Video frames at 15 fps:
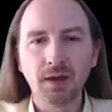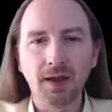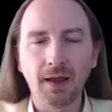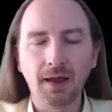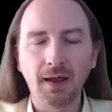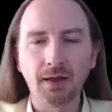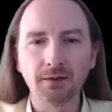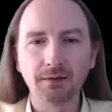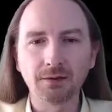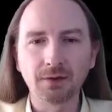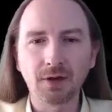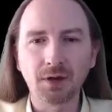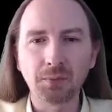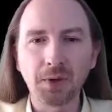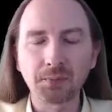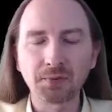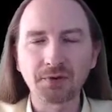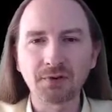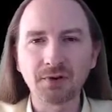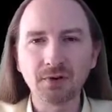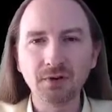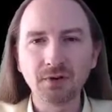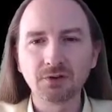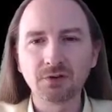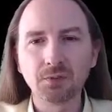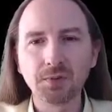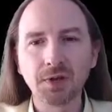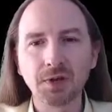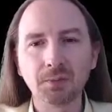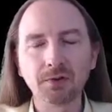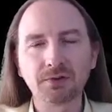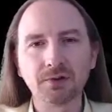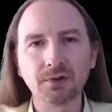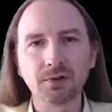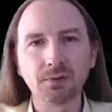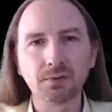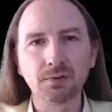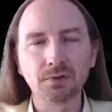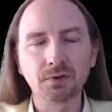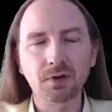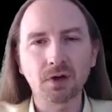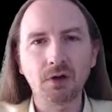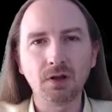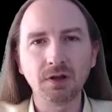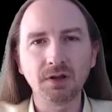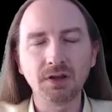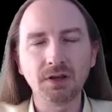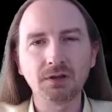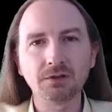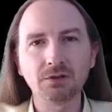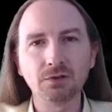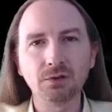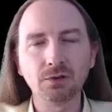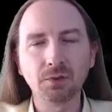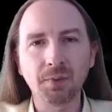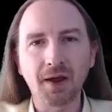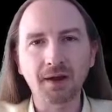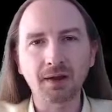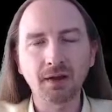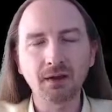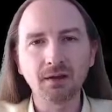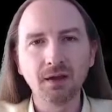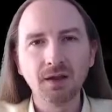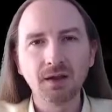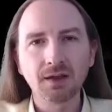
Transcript: and Puppeteer to be able to call into the backend,